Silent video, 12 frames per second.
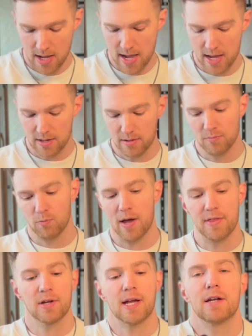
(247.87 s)
and
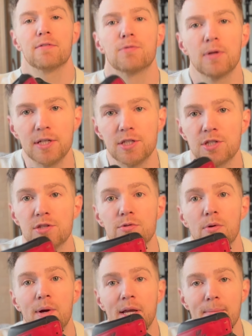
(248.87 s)
why they're kind of really just
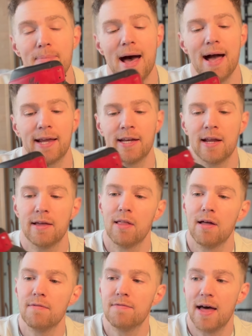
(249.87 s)
throwing it back. And I
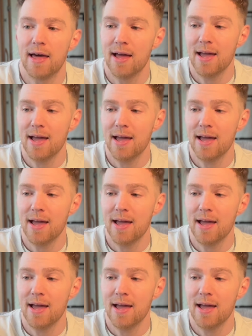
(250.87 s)
love that.